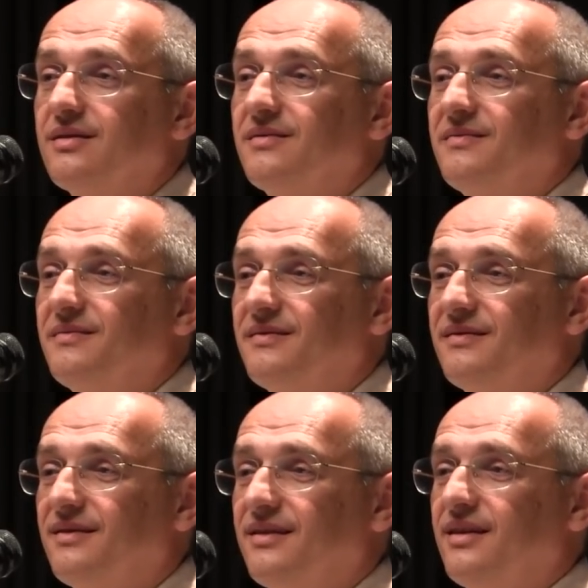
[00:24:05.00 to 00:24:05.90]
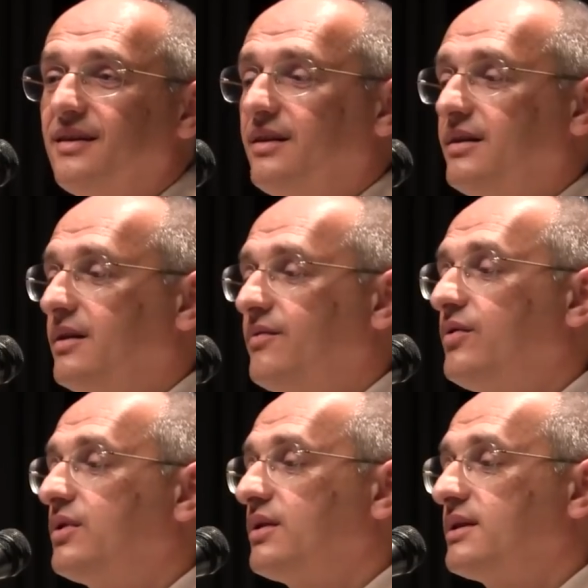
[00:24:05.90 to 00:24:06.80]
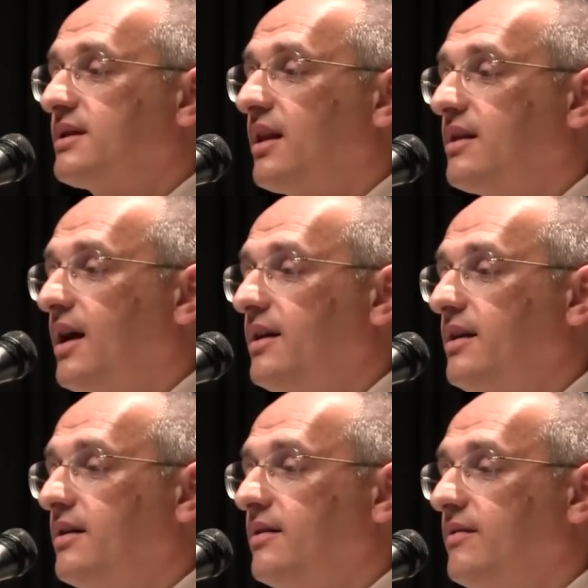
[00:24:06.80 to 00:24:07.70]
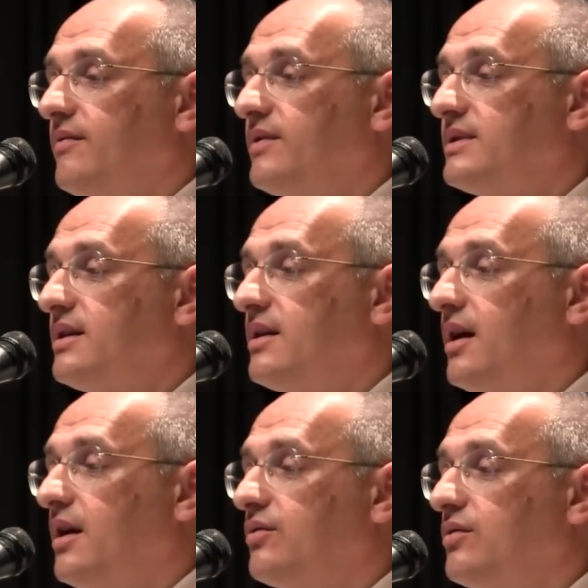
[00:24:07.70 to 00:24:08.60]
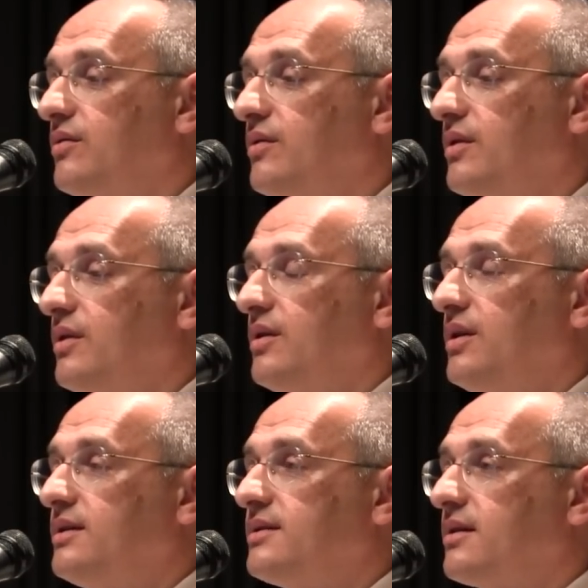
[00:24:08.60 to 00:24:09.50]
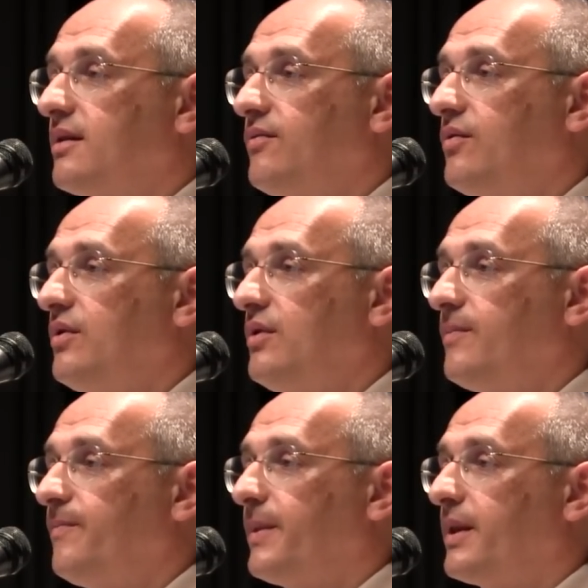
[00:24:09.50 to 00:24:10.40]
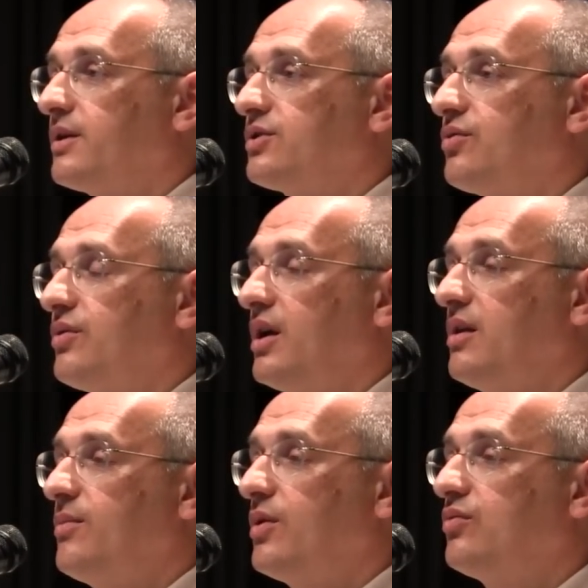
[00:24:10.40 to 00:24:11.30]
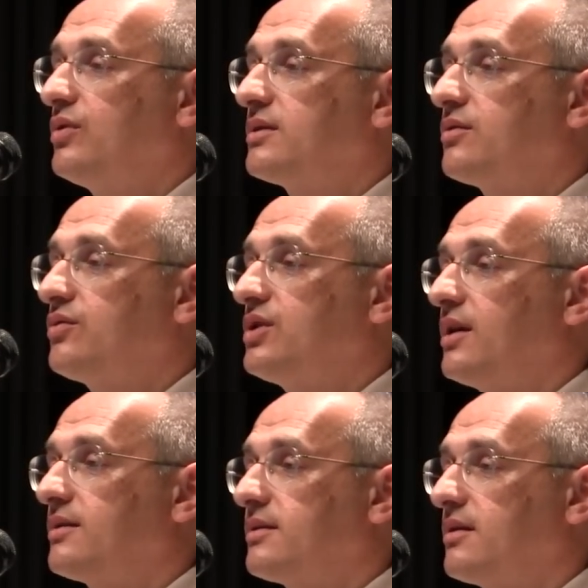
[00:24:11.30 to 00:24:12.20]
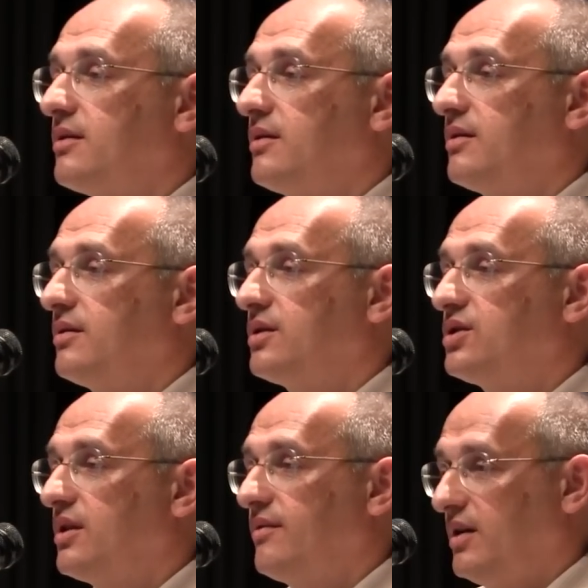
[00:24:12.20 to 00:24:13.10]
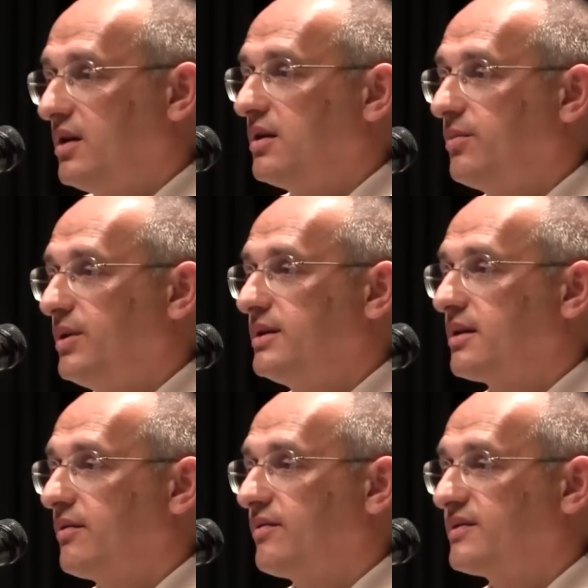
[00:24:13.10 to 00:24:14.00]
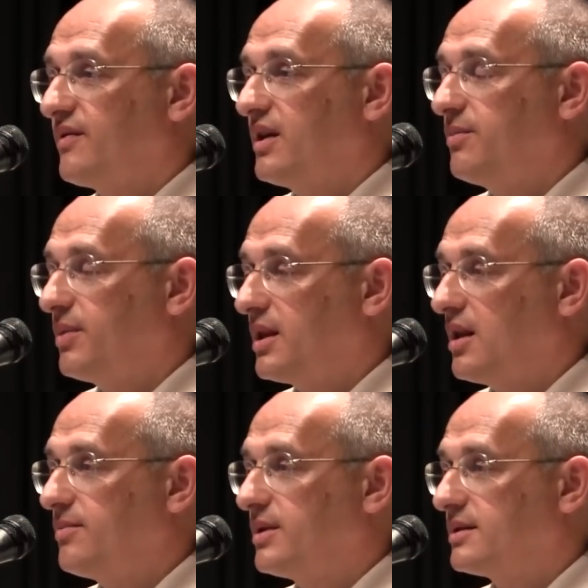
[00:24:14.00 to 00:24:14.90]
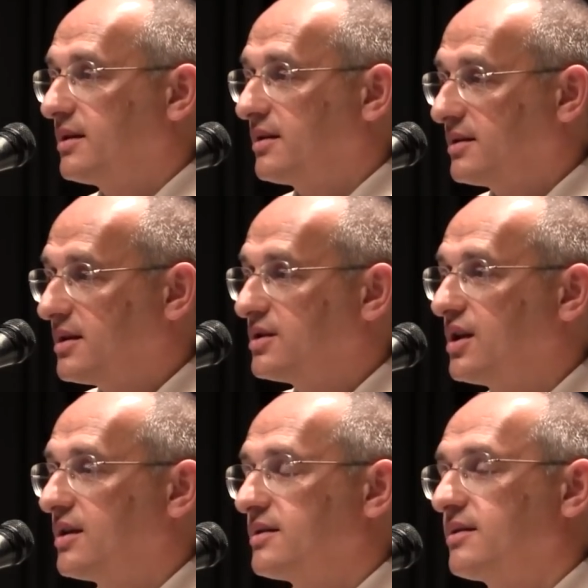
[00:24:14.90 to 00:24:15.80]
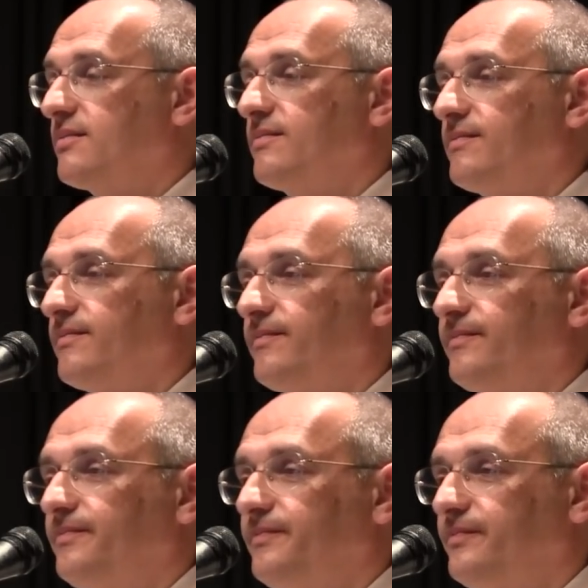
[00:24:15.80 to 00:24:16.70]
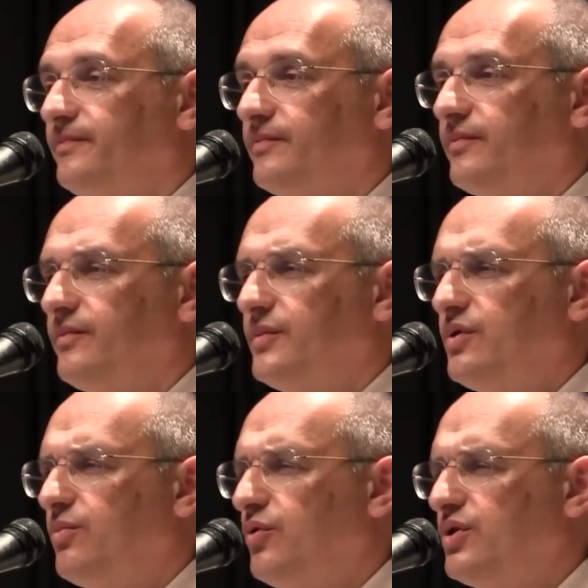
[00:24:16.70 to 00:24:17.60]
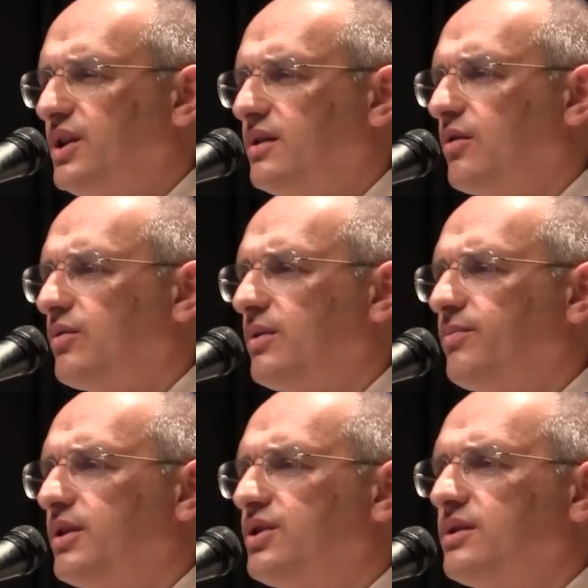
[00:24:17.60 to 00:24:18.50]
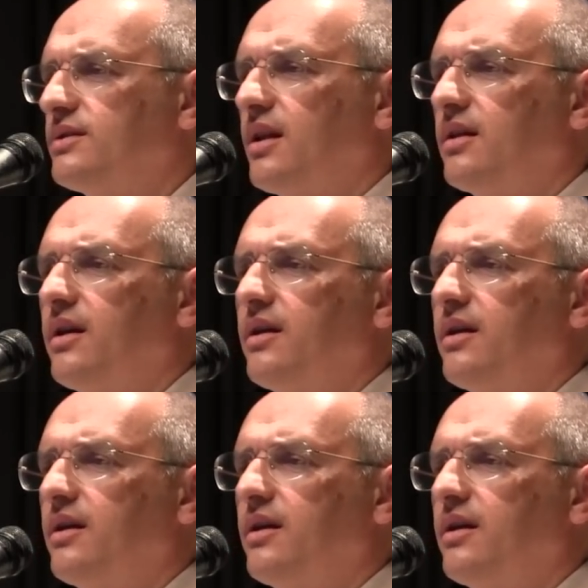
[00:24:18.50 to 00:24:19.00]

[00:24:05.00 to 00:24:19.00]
which in present times little people know about. Suffering occurs when I cannot reach the person next to me in my need to enjoy.